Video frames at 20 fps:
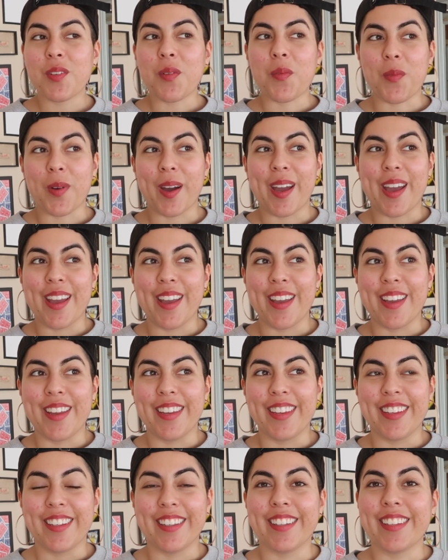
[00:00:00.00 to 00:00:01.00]

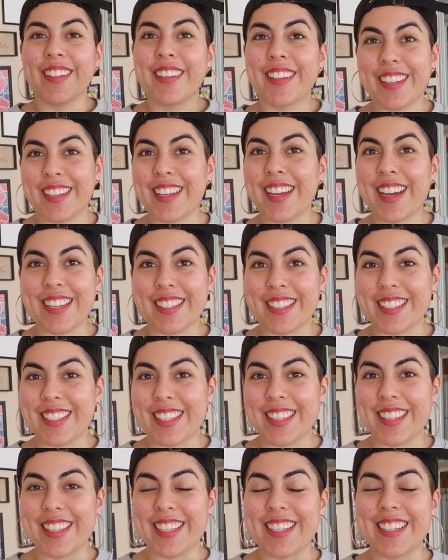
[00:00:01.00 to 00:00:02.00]
when I
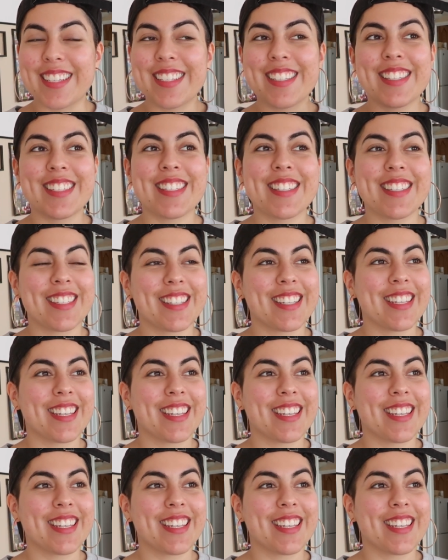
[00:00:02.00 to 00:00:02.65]
did this?